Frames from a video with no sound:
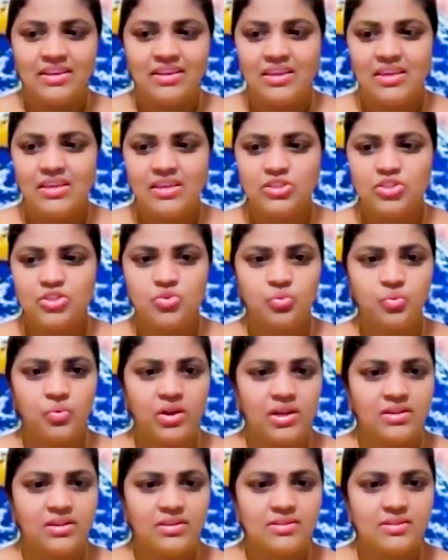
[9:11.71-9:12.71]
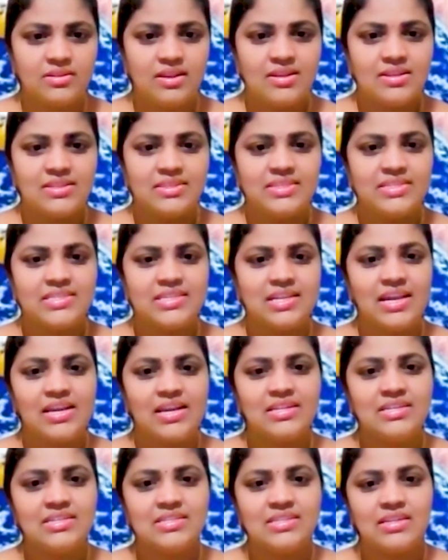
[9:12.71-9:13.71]
Each one
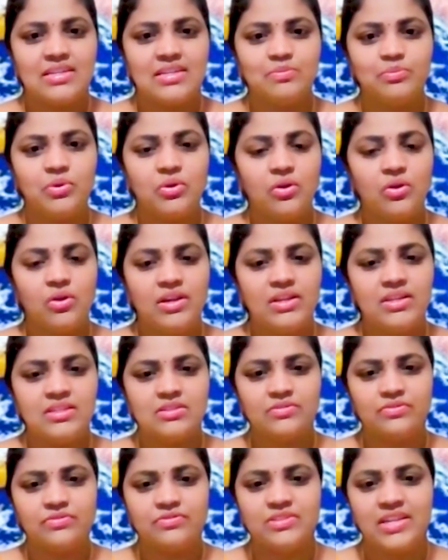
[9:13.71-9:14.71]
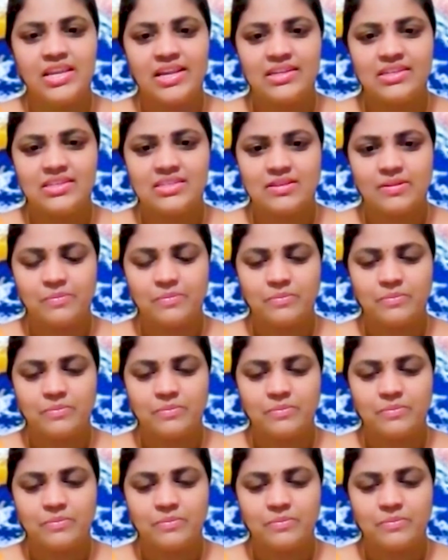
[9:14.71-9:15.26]
stands at a point of net,